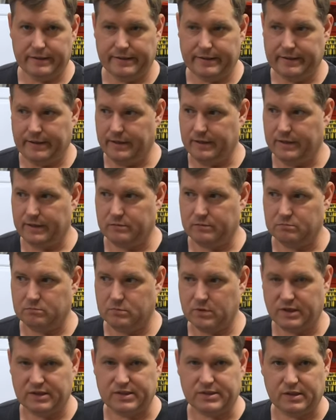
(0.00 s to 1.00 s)
and
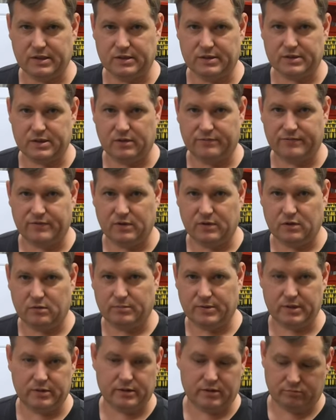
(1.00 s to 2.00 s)
let it sit in the sun for a little
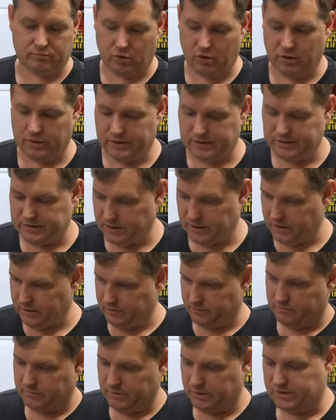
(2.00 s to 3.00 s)
bit, and then brought it inside
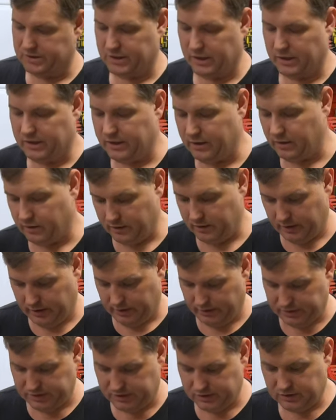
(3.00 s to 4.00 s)
and set it here.
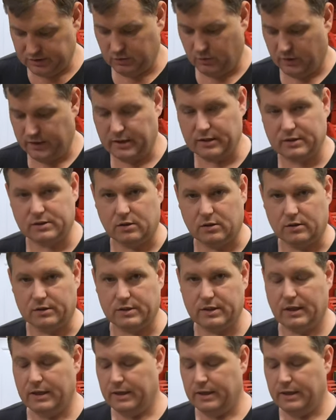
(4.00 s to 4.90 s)
And this is the way it has looked.